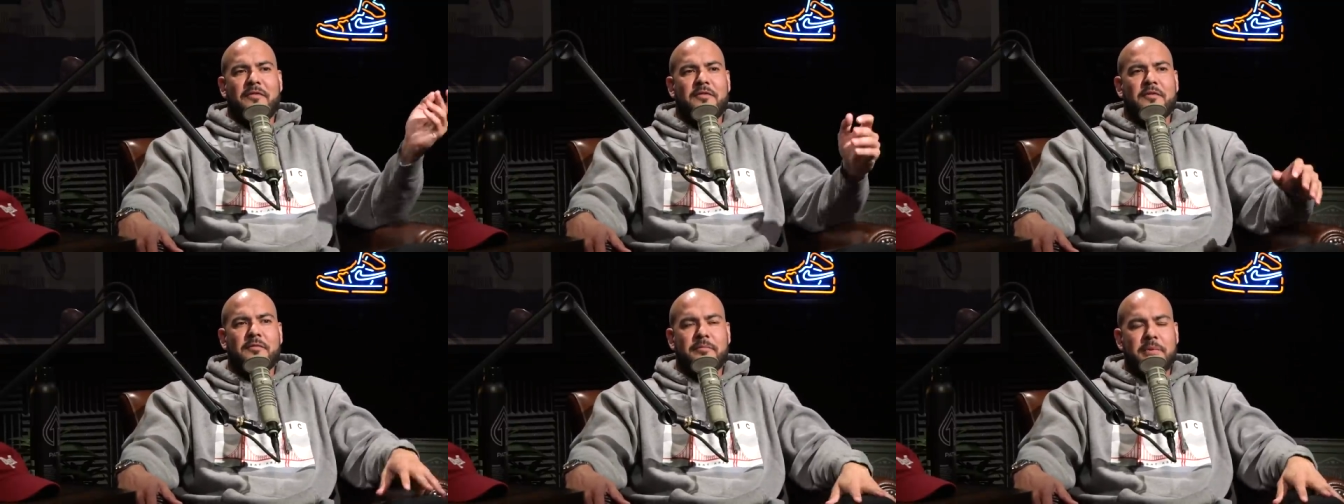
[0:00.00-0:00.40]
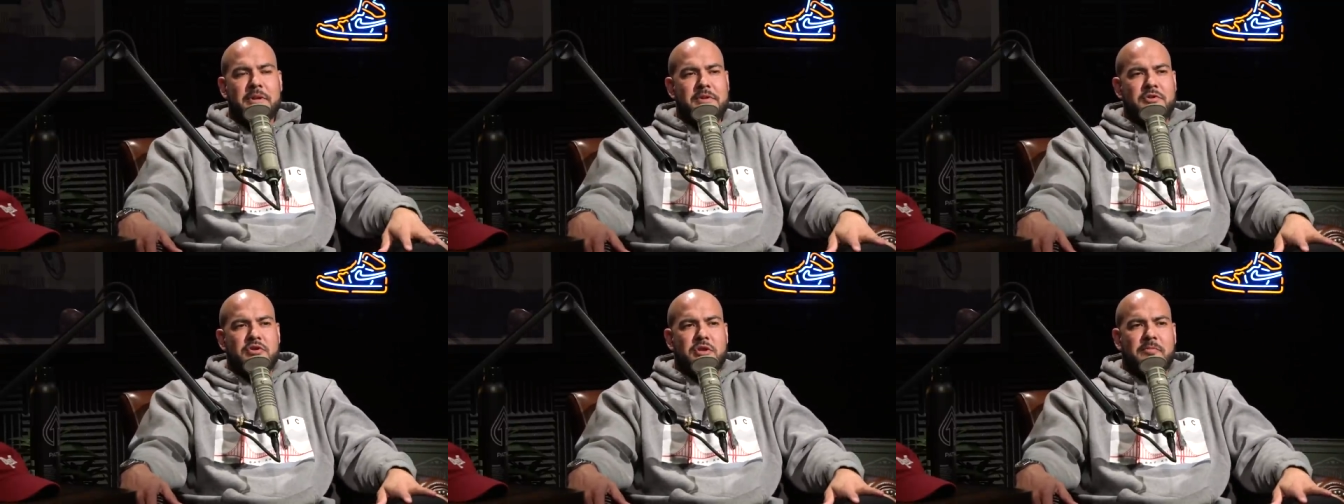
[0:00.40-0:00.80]
you've been to
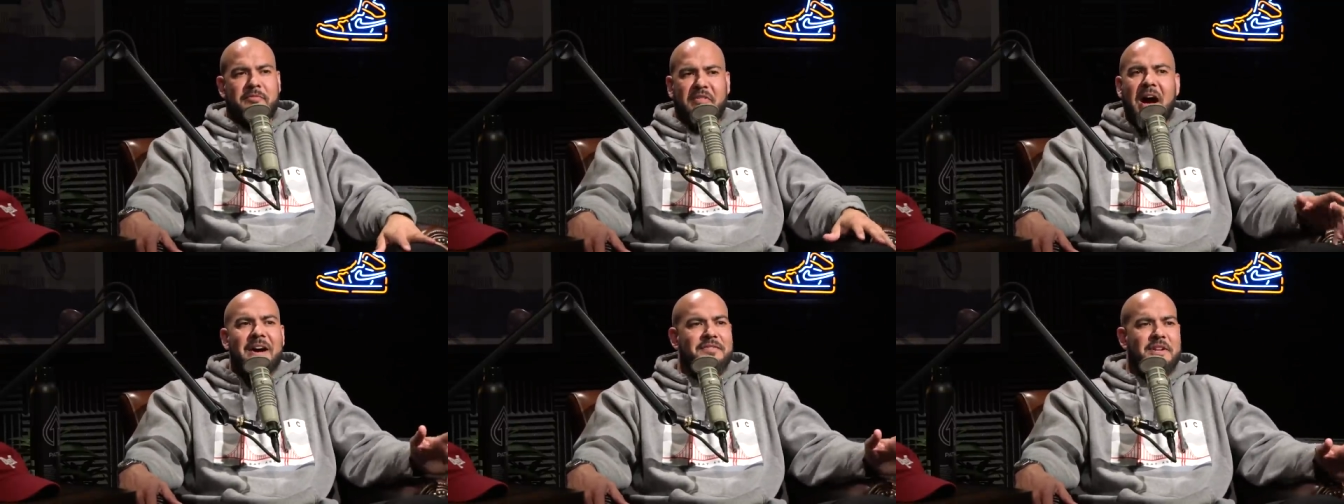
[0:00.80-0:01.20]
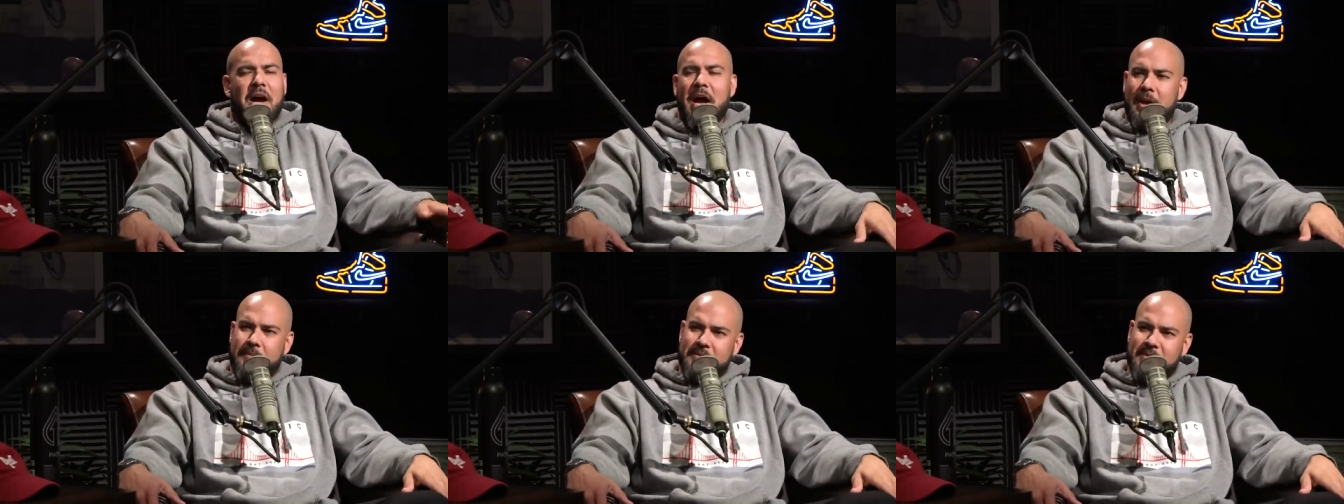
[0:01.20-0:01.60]
the gym 5
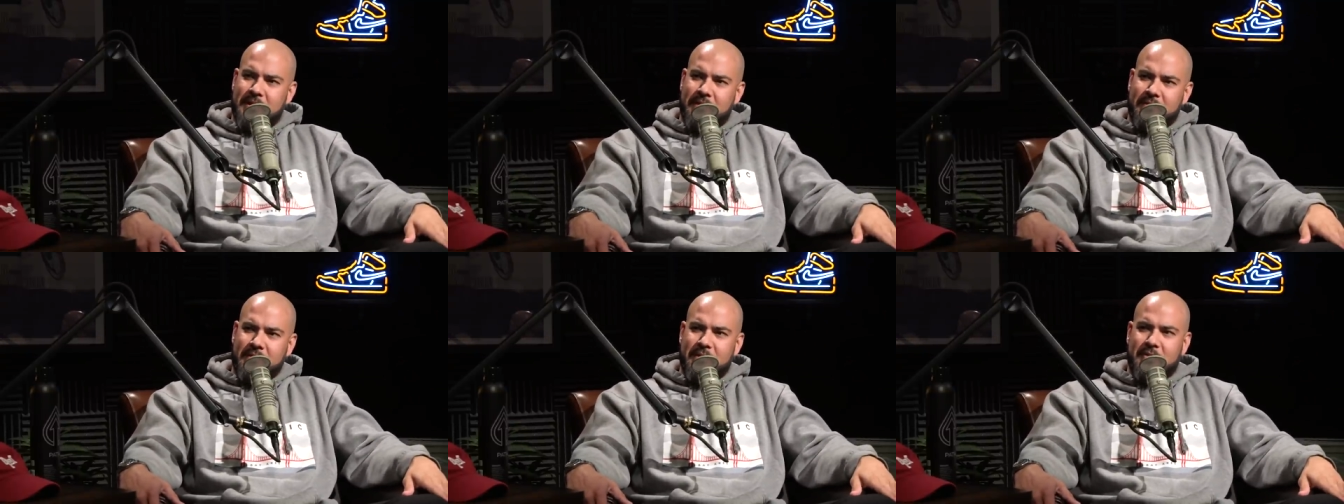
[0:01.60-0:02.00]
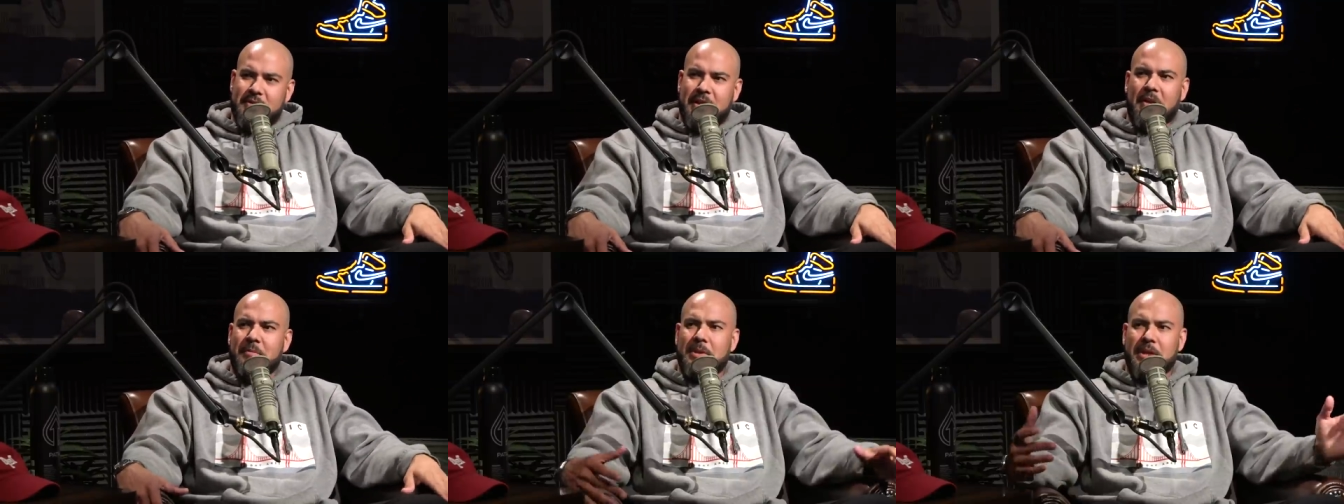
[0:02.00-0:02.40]
times, and you're
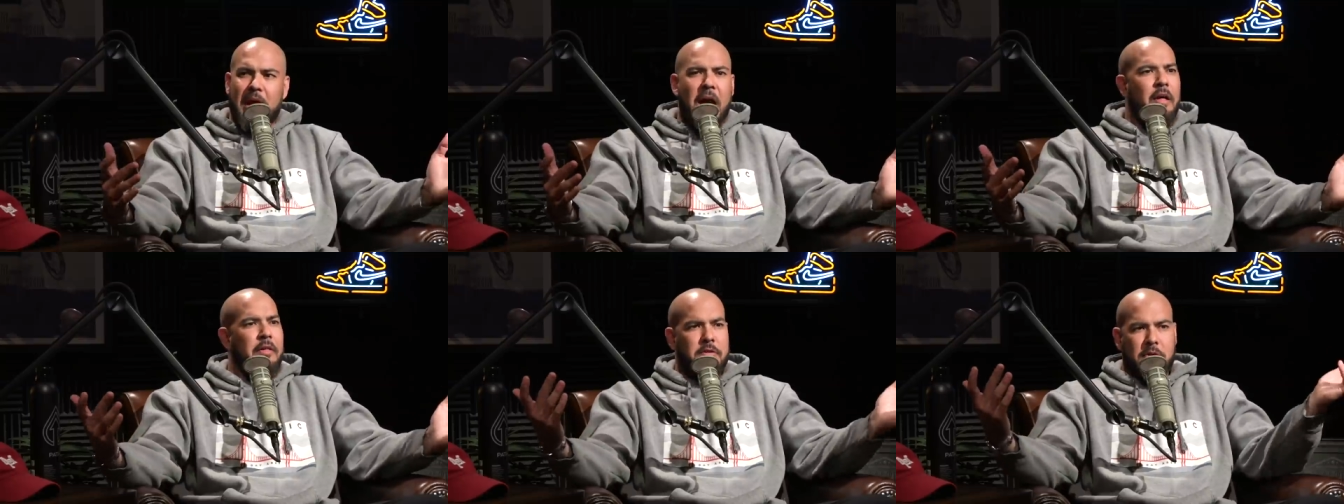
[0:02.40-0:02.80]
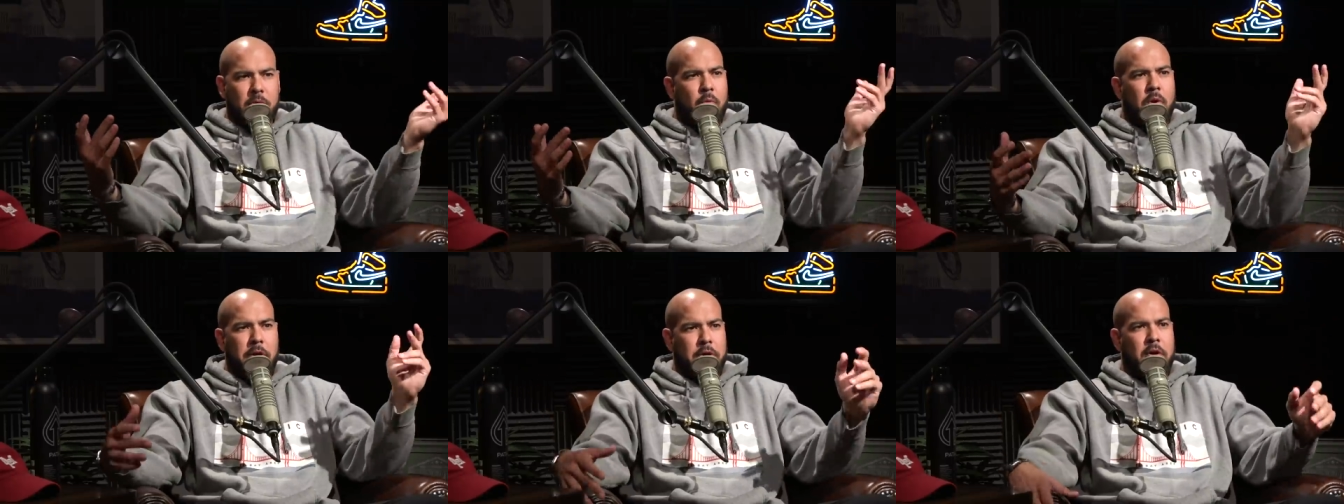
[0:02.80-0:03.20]
telling me now that you
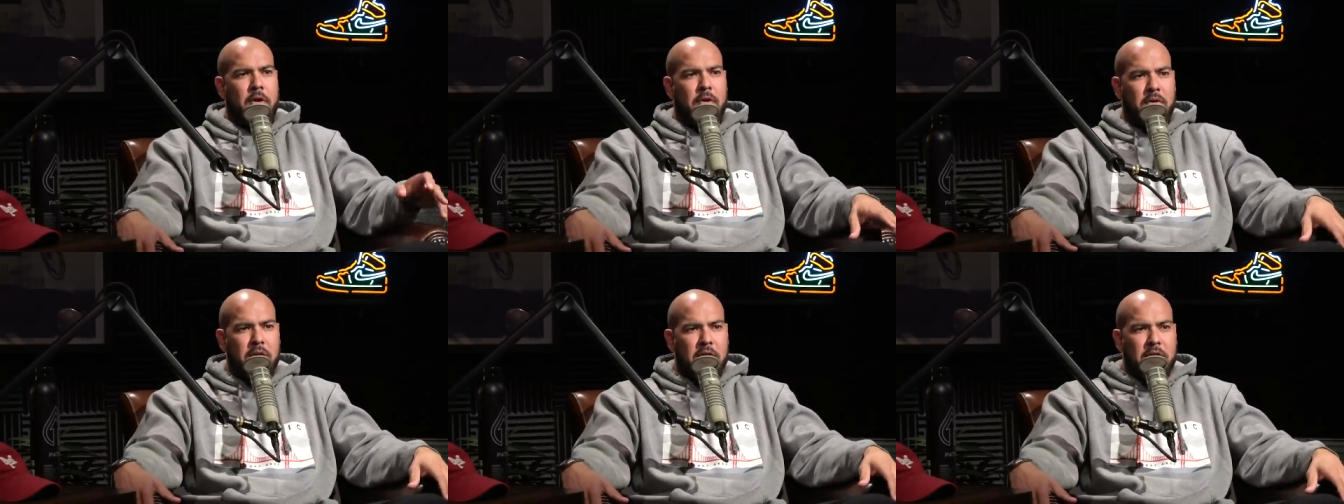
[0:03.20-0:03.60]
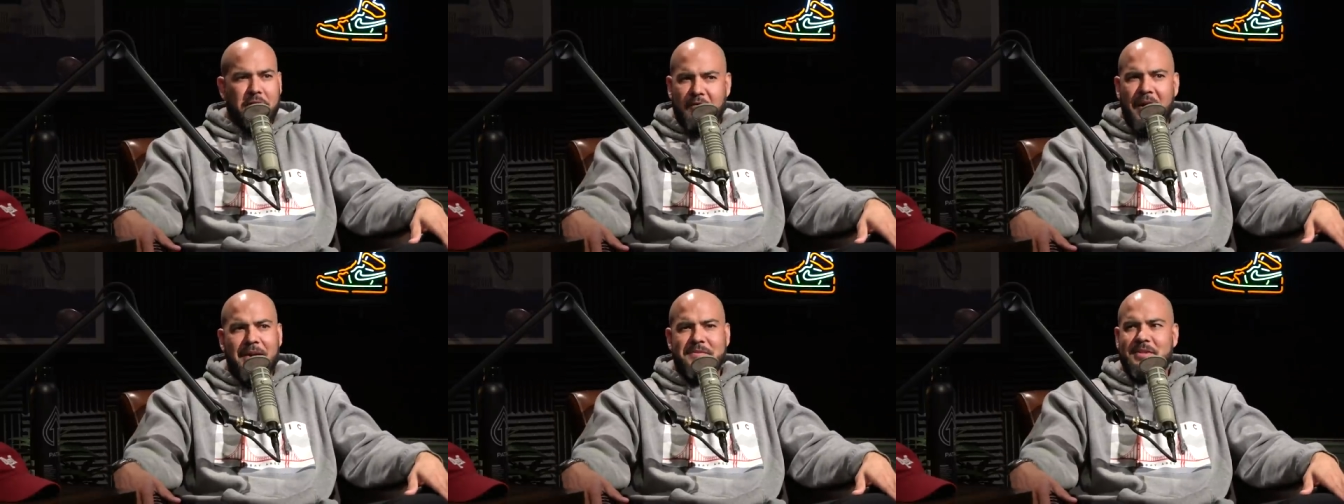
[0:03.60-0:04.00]
want to go
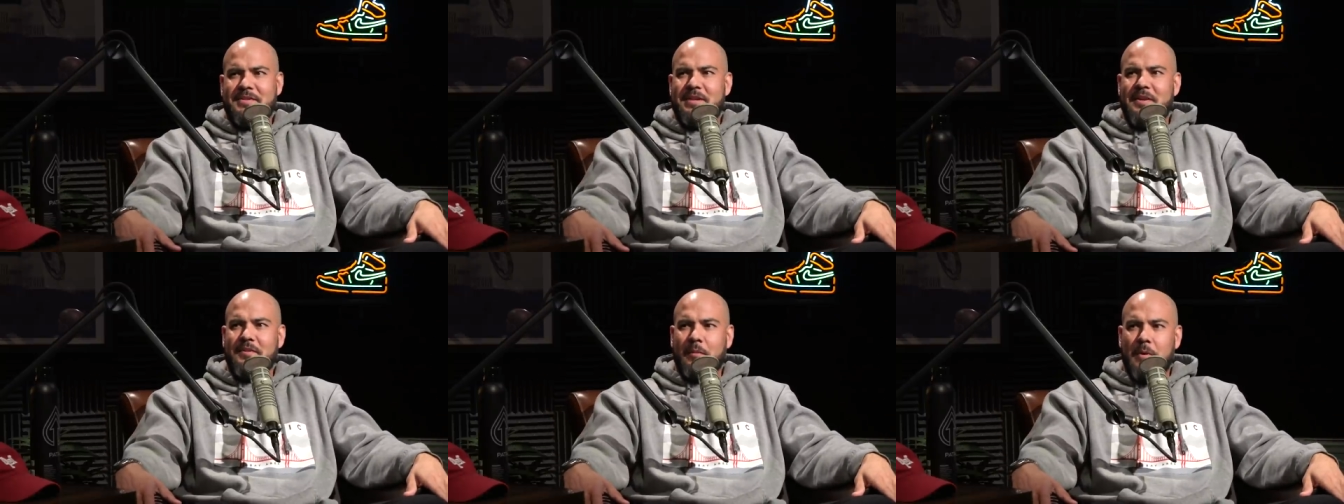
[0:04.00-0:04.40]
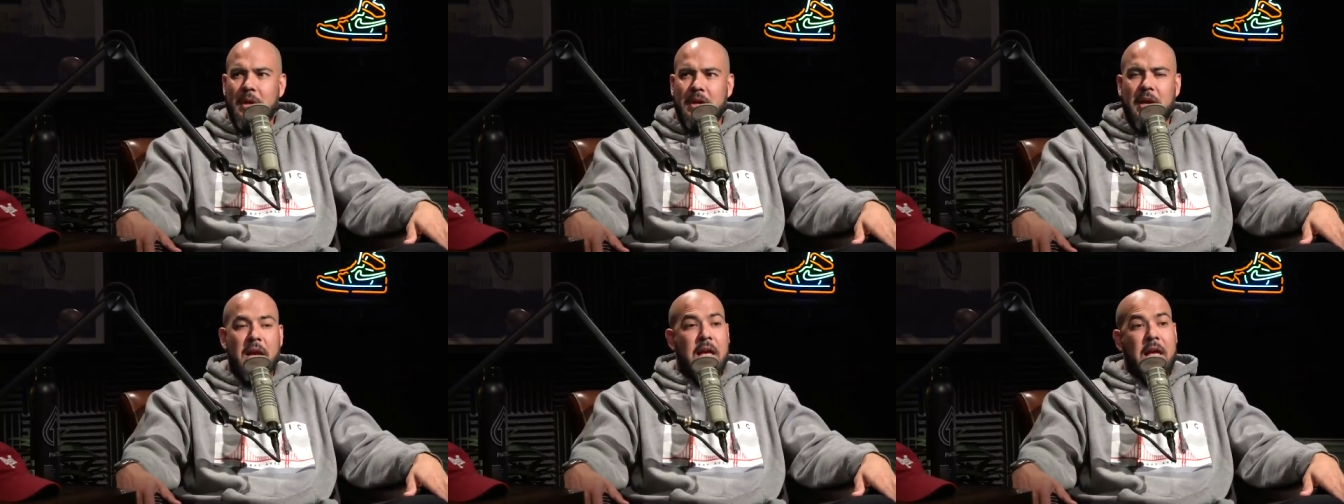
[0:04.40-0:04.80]
5, 6 days a week,